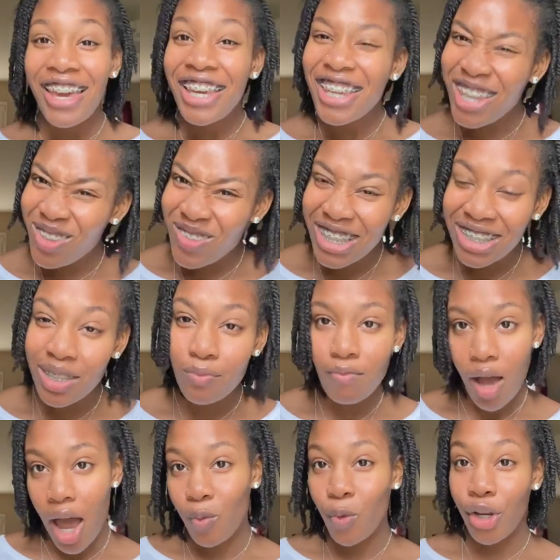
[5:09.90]
Keep this in
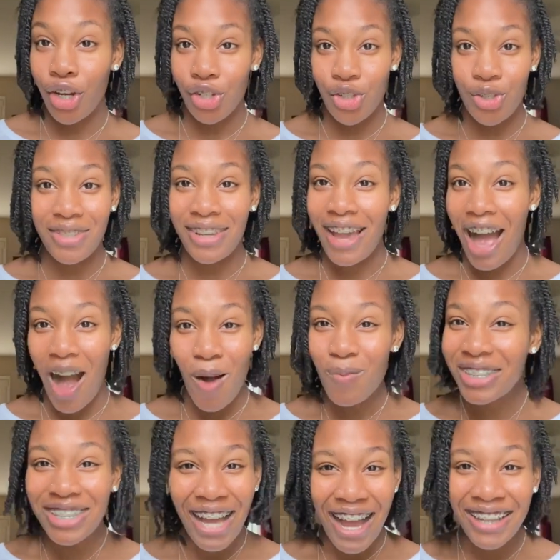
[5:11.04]
mind when you're choosing how
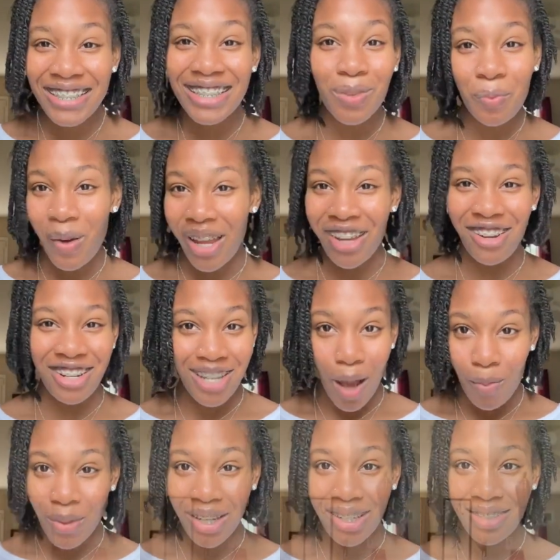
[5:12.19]
much ice to put in your
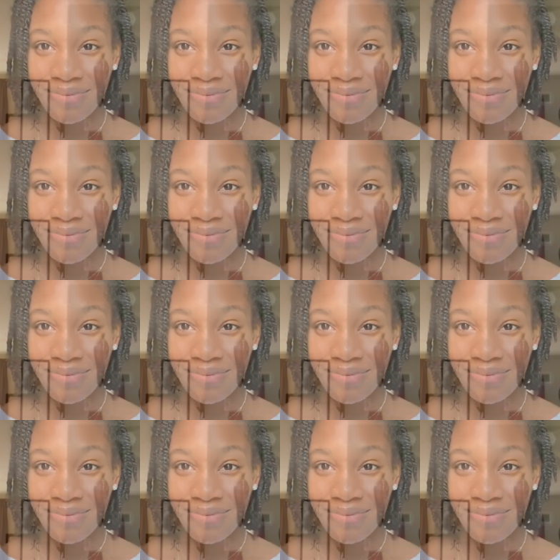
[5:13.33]
tumbler.